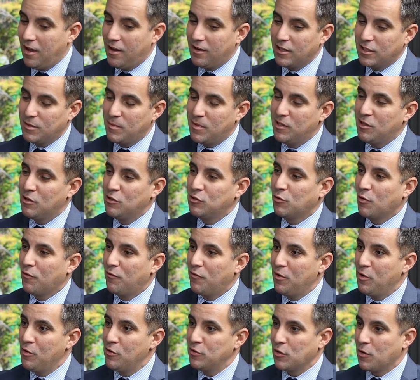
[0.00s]
doesn't mean those
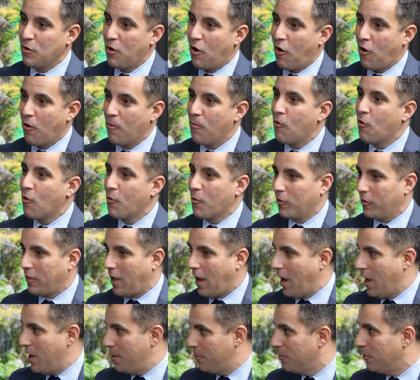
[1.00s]
reviews are more
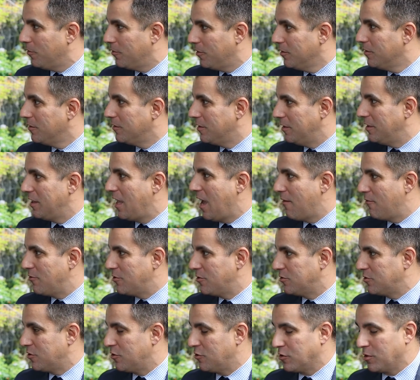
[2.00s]
reliable than the average
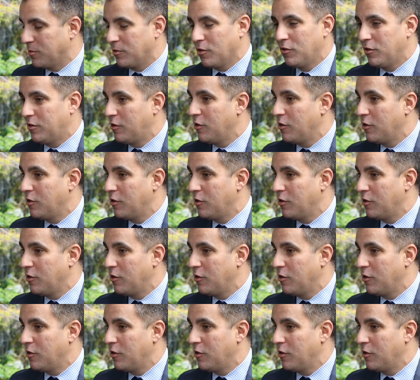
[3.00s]
insurance company.